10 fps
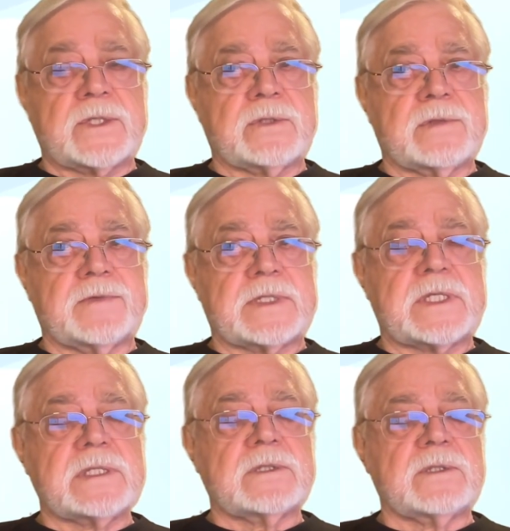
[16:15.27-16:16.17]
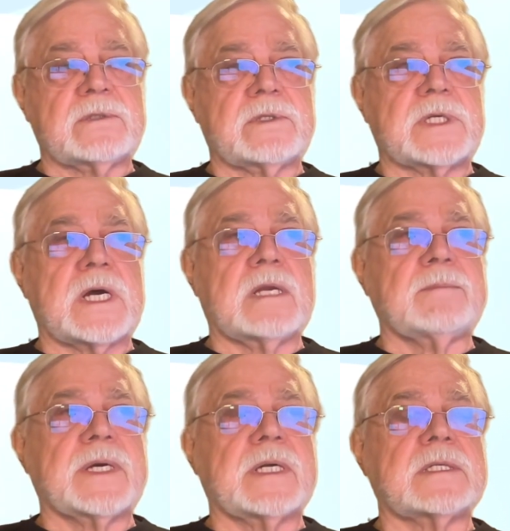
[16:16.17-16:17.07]
sure if they still do it or not,
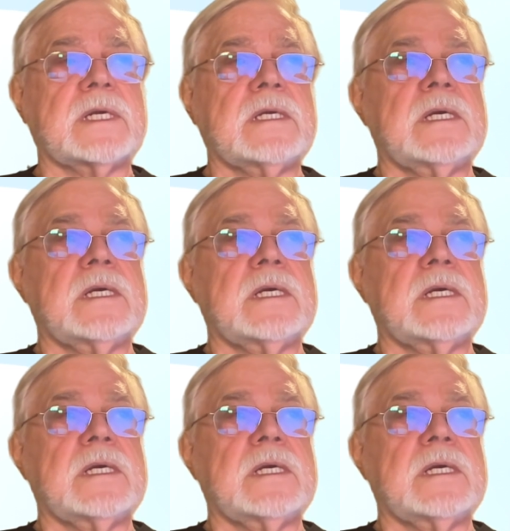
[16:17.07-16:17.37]
but